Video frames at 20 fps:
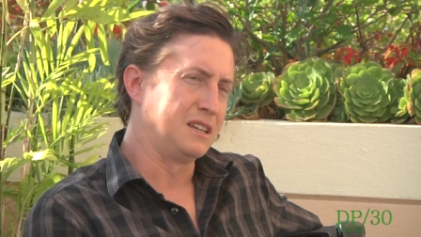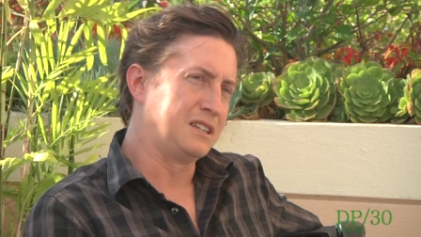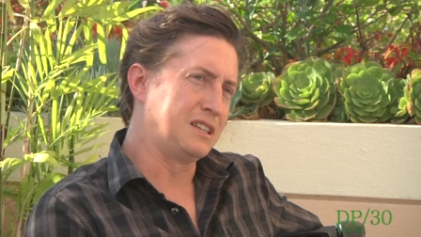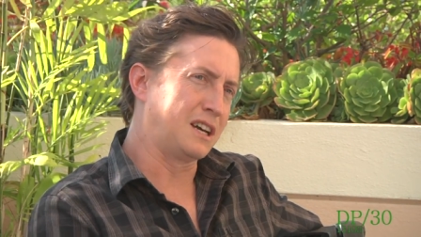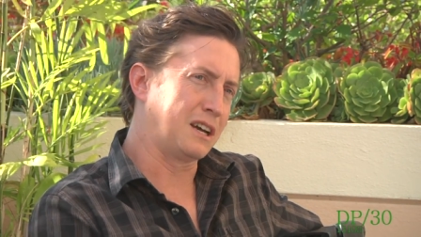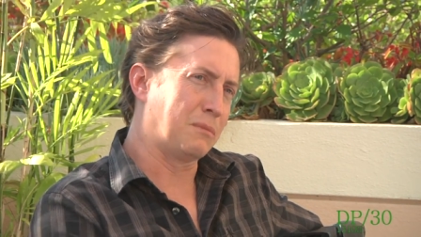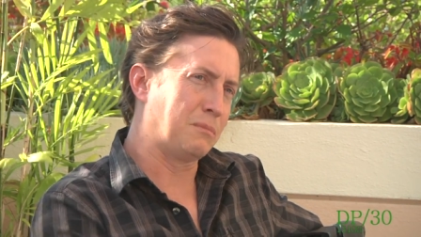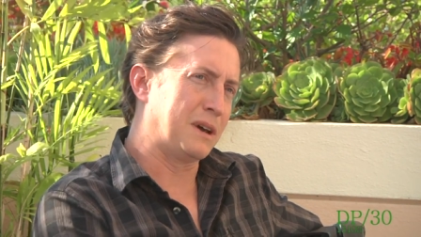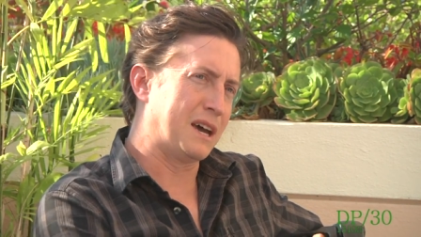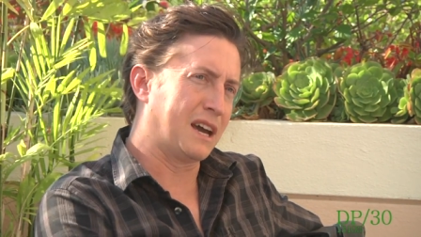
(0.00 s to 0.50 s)

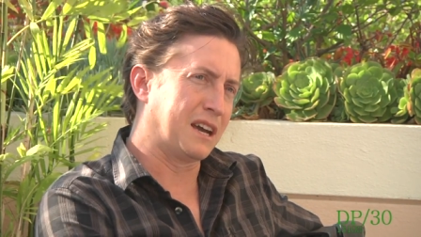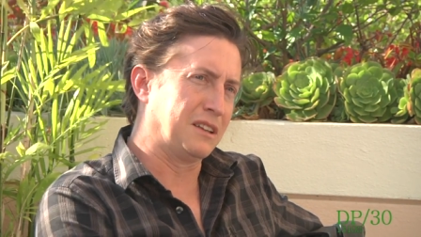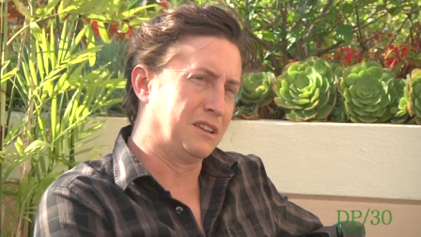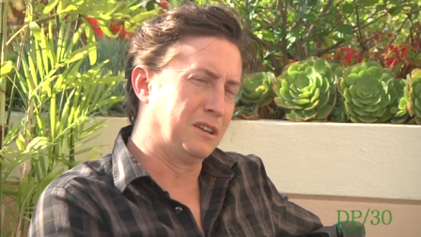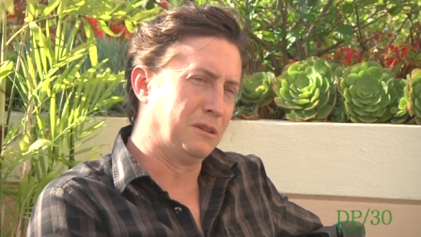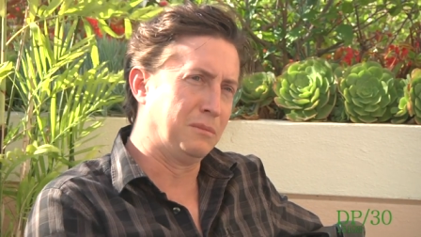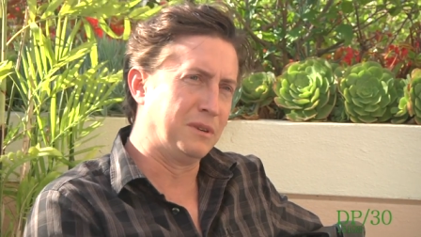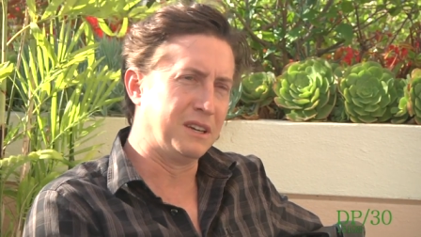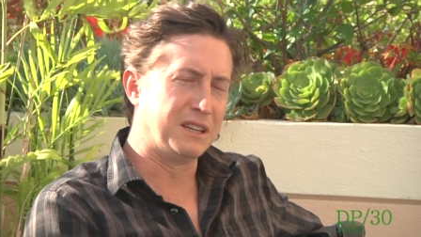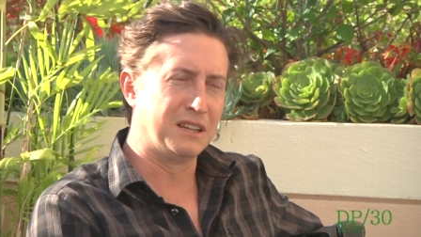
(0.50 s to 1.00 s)
tuck it back a
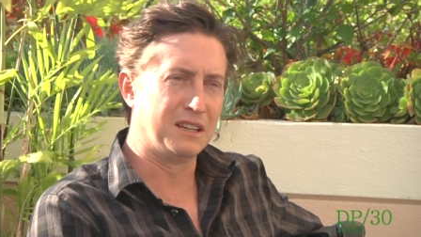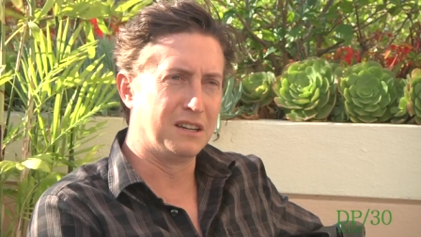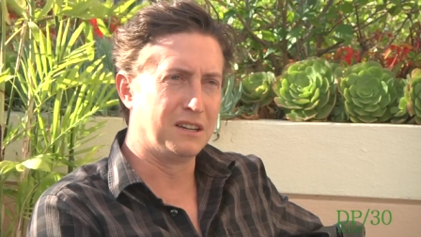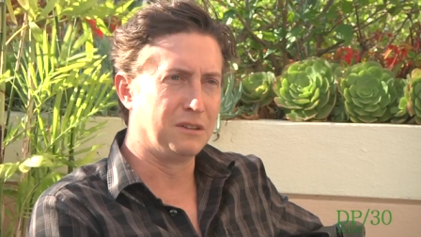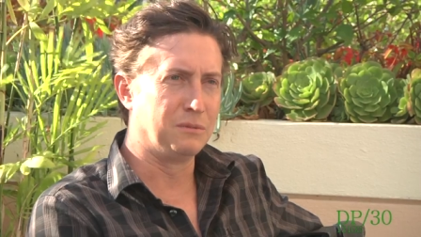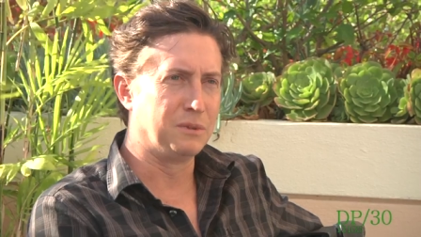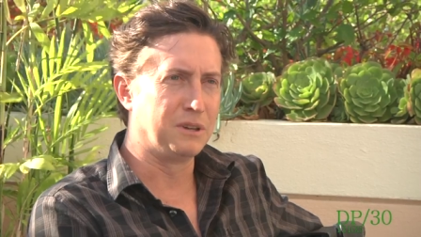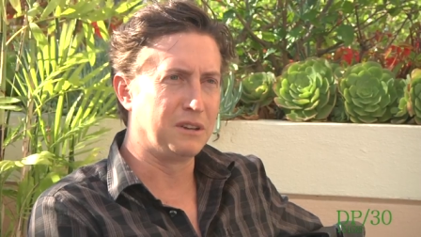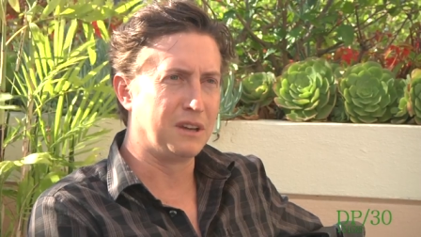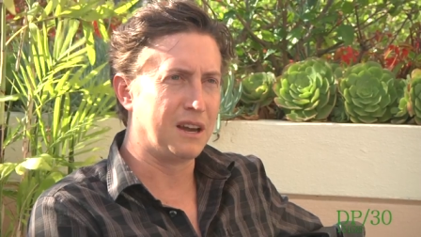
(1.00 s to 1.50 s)
little bit, and
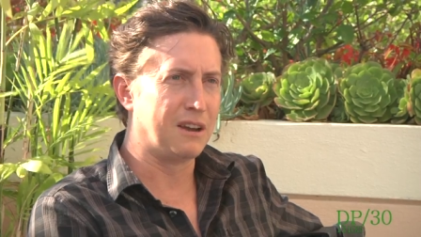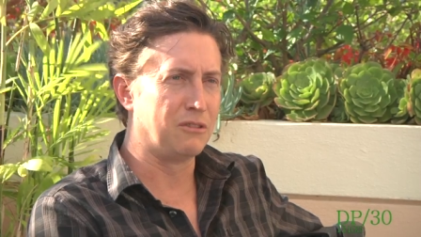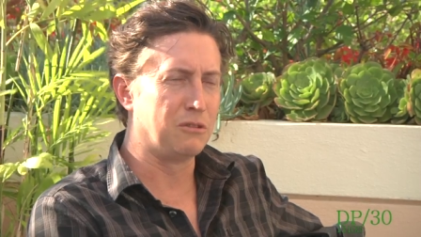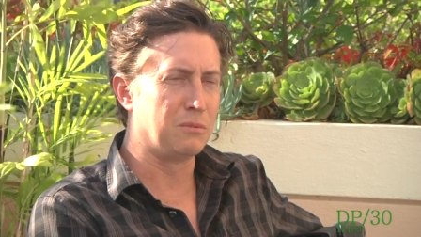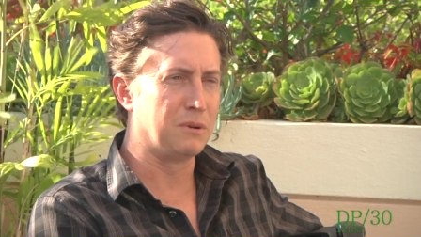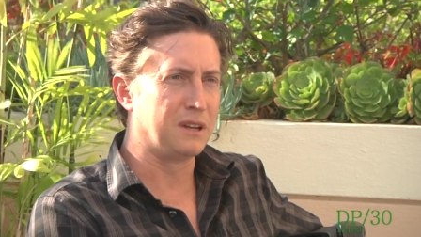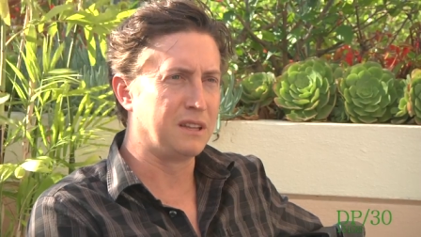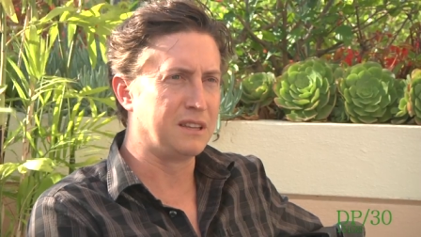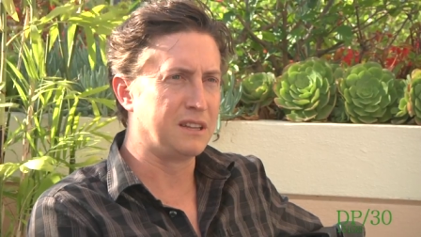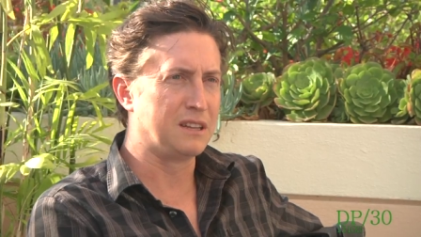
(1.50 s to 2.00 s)
it'll be everybody.